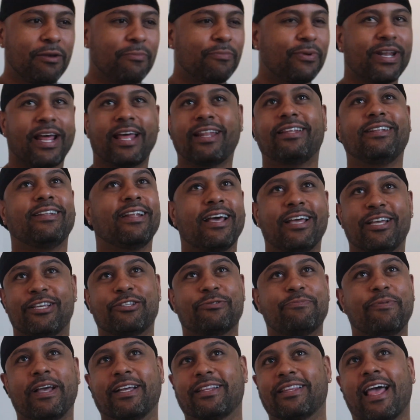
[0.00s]
But I did not
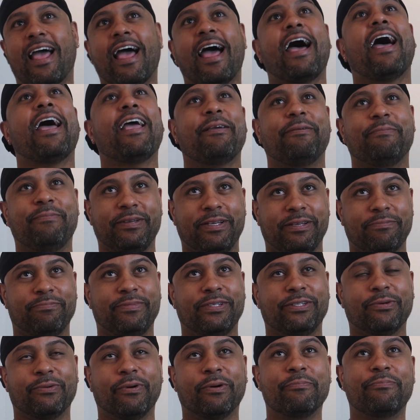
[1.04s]
expect I
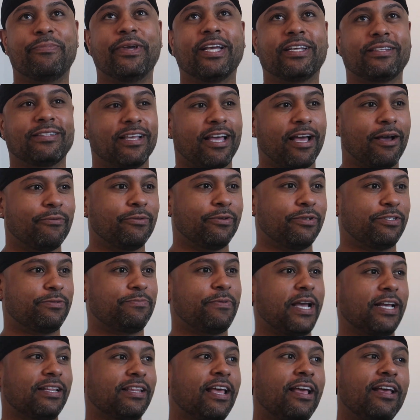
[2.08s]
be the one picked. I would
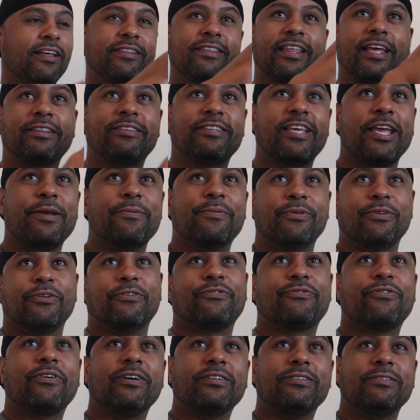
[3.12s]
expect that table in the
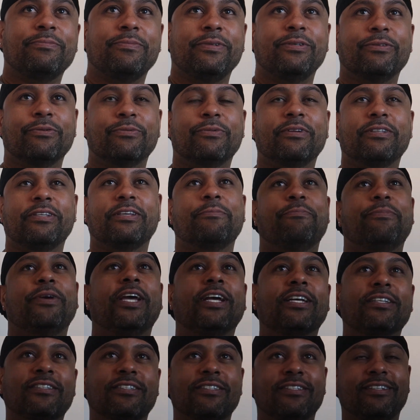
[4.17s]
front to be the one yeah.
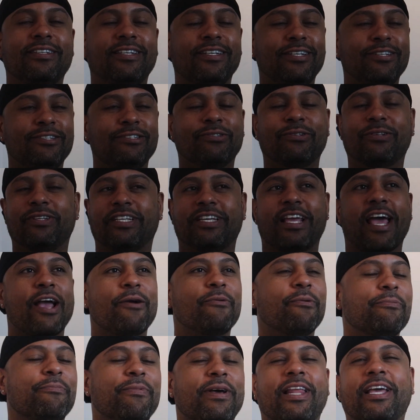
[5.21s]
picked. So Damn. the
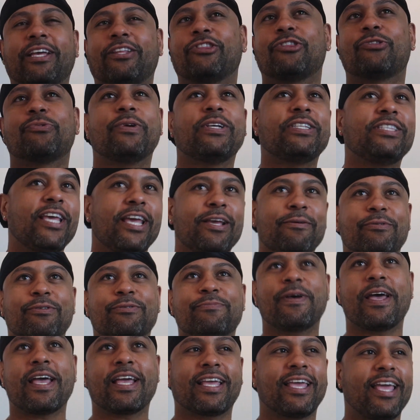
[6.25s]
guy went by like three tables
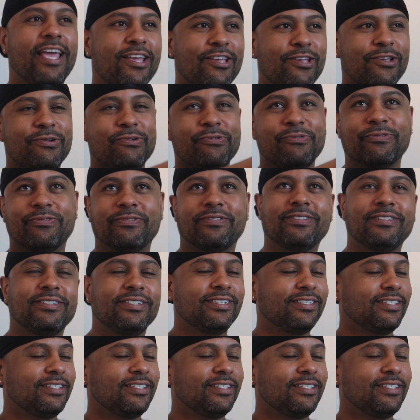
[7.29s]
back. Hey, you.